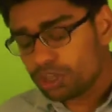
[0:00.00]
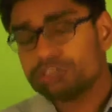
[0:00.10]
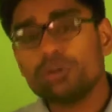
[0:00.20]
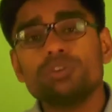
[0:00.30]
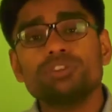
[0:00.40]

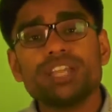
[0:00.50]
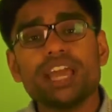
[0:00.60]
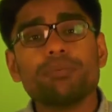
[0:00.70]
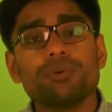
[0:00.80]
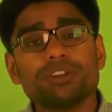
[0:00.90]
So today
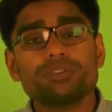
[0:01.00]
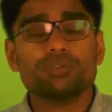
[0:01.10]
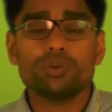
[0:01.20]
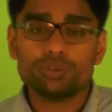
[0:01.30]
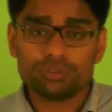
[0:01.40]
I'm going to
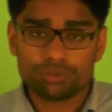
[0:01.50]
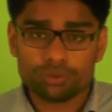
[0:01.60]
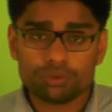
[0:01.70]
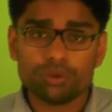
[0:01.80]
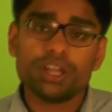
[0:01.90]
go
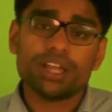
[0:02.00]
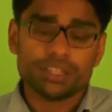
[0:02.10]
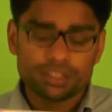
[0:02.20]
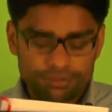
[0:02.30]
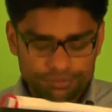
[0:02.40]
through
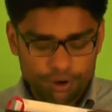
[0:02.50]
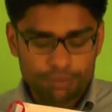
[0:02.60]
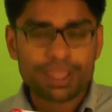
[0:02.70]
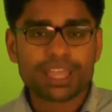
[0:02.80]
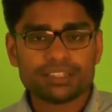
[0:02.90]
the
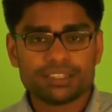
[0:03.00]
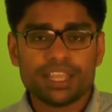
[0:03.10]
format